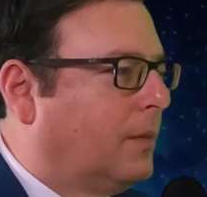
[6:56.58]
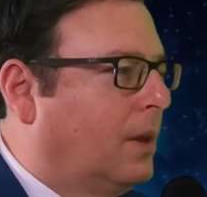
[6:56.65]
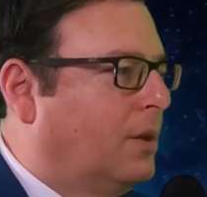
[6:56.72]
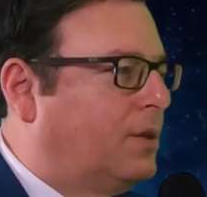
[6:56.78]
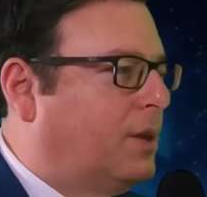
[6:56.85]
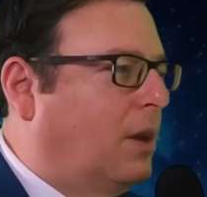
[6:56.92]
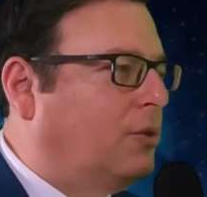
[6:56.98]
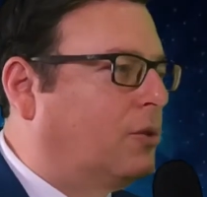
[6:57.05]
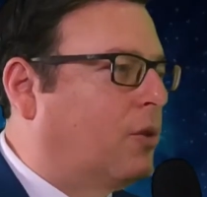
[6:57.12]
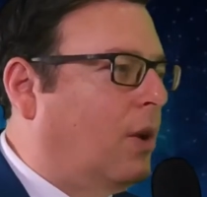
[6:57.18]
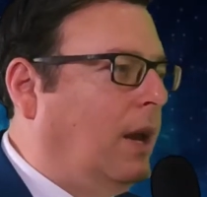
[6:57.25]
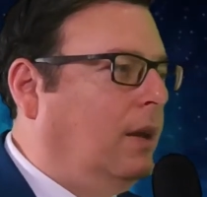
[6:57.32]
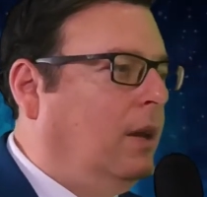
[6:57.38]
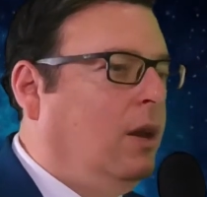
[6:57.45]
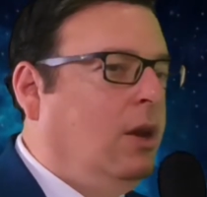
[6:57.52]
Sounds
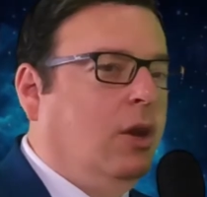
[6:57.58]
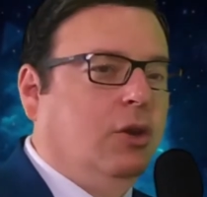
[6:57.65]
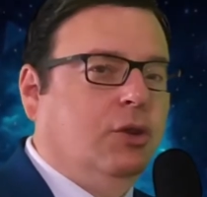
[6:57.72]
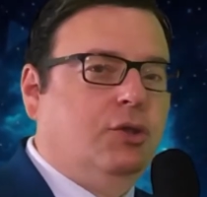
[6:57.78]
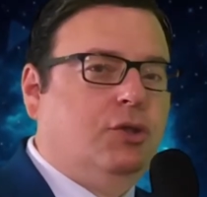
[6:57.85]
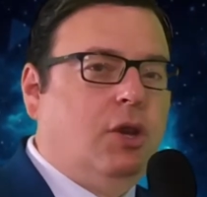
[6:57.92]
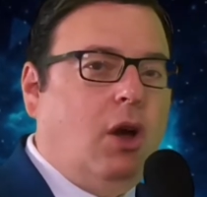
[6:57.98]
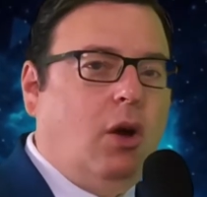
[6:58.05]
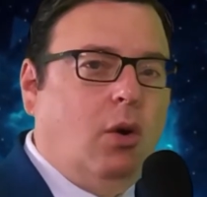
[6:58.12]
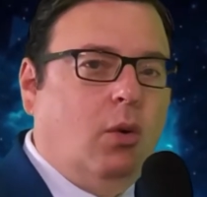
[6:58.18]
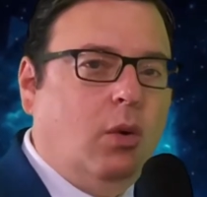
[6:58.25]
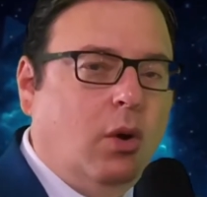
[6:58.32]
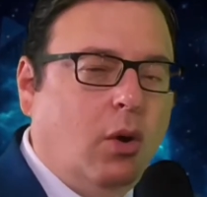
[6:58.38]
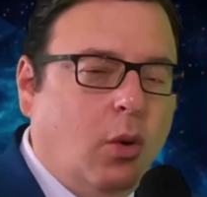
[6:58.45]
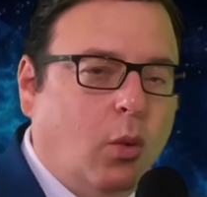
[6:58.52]
great.
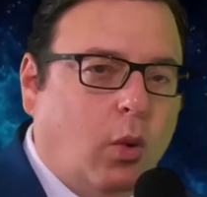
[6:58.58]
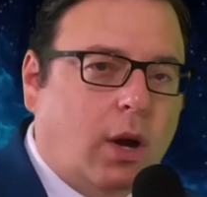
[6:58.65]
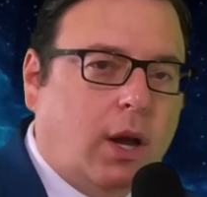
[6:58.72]
So we're